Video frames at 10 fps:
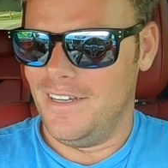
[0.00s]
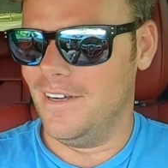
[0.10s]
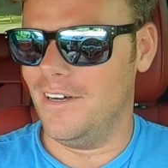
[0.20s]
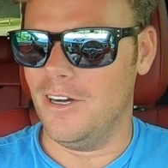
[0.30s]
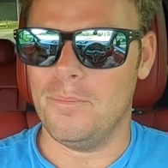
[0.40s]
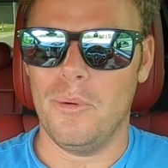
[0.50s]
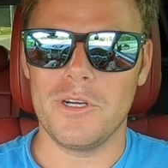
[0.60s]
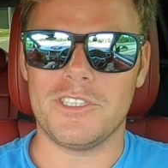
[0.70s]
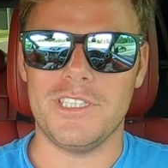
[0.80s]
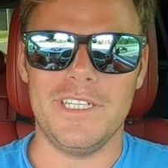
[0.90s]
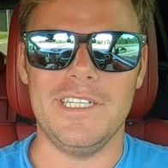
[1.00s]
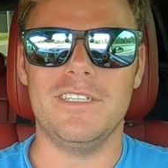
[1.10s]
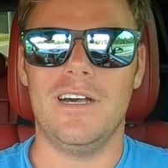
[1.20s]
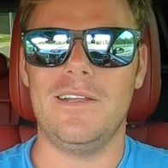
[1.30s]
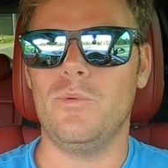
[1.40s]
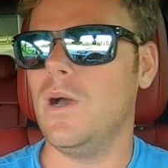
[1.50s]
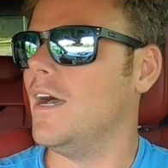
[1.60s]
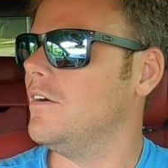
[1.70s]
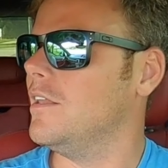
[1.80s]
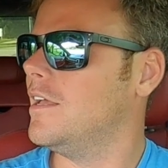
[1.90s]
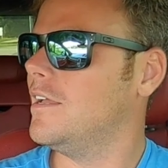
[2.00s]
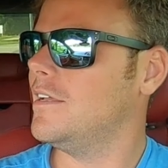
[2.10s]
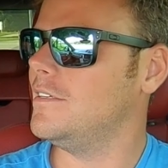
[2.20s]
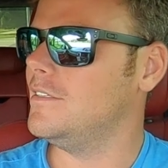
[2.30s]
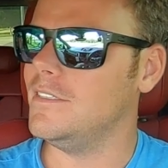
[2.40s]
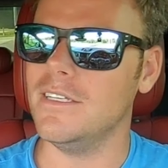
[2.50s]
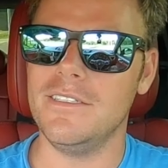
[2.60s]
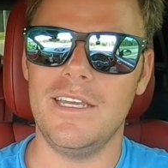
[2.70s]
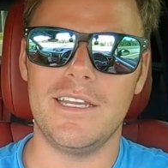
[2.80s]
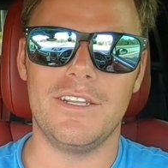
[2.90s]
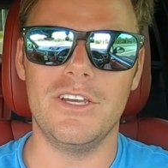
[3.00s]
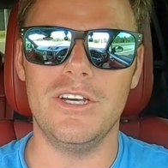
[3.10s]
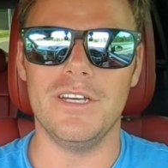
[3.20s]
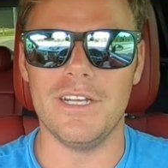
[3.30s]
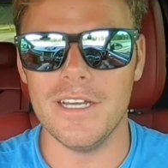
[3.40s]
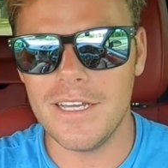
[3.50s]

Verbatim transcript: Oh, Porsche, you done well. You did good.